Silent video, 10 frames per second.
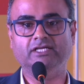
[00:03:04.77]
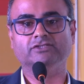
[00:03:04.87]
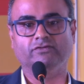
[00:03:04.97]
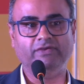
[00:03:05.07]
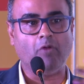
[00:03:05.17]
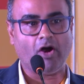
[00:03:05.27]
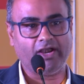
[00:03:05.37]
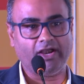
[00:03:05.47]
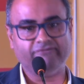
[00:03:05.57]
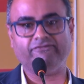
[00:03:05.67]
So we
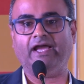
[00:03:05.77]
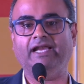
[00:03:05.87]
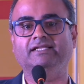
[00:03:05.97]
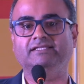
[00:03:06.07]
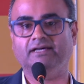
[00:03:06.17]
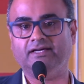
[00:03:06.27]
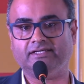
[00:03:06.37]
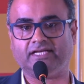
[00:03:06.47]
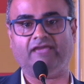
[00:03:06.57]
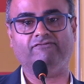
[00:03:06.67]
modified
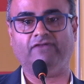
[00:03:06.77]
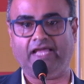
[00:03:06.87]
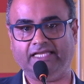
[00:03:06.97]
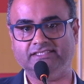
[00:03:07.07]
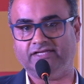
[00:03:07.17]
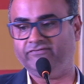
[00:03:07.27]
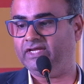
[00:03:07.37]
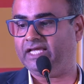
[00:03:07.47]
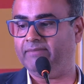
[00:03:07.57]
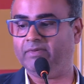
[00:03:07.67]
the triflange and
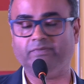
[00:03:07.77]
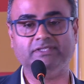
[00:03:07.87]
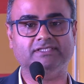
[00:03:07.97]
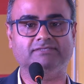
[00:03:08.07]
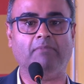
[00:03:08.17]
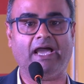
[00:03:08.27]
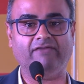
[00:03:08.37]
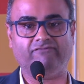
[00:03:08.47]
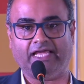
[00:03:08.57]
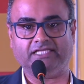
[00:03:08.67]
we came up with this
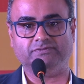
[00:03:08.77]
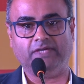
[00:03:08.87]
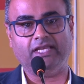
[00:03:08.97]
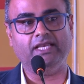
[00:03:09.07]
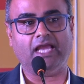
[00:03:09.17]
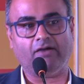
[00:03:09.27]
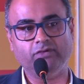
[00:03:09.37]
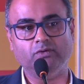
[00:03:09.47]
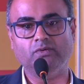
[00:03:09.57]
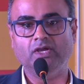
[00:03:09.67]
biflange, wherein now
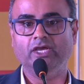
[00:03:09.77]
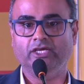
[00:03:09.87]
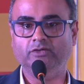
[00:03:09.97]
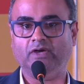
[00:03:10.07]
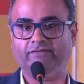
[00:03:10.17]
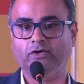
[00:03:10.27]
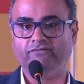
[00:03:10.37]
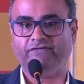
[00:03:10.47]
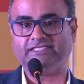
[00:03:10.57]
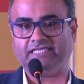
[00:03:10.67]
you have a
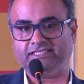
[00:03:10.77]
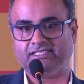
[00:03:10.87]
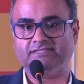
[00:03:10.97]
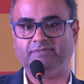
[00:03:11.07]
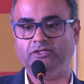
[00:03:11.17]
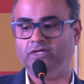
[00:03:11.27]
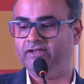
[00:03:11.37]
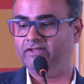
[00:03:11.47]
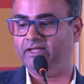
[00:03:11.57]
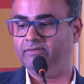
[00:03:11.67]
good fixations, but
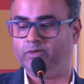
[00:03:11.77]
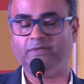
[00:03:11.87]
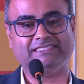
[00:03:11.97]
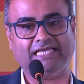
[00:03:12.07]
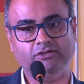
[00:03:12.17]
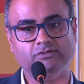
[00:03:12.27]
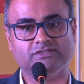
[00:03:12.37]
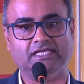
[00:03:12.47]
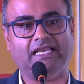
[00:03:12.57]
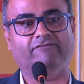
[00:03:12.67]
in pubic side, you
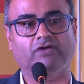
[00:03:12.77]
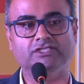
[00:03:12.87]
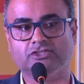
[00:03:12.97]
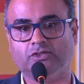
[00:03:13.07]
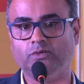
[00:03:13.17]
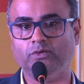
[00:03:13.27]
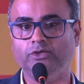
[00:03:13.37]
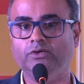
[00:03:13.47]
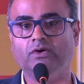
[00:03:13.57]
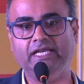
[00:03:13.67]
still have one screw.
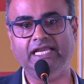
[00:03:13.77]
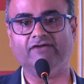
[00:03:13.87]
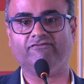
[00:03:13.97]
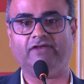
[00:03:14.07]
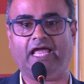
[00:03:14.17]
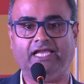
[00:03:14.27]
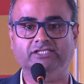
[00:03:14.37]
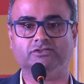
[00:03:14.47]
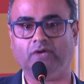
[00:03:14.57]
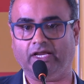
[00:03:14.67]
You don't need a
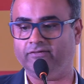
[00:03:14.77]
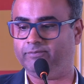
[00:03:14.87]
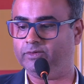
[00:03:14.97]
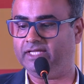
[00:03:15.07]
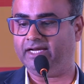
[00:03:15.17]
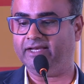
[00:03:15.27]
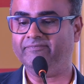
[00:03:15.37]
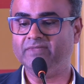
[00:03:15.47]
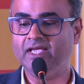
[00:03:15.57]
flange to kind of put that in.